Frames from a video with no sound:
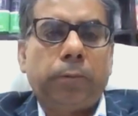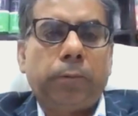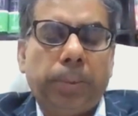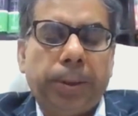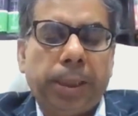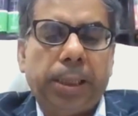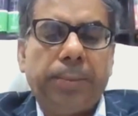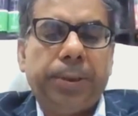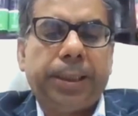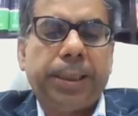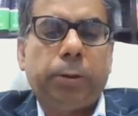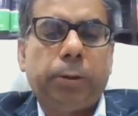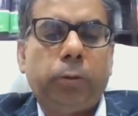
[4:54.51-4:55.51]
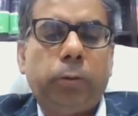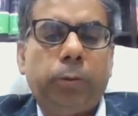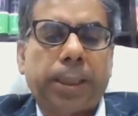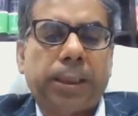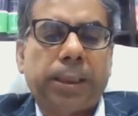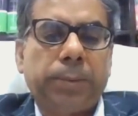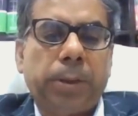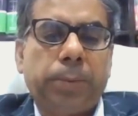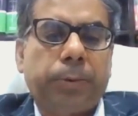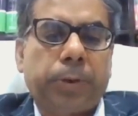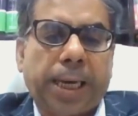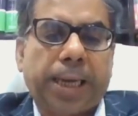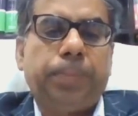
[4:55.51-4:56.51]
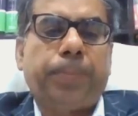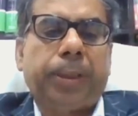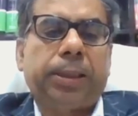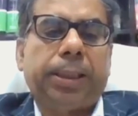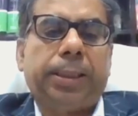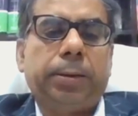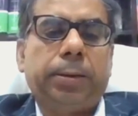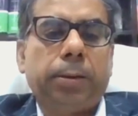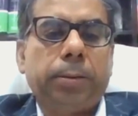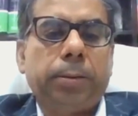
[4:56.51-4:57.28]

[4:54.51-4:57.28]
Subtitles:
will be limited to maximum 10%,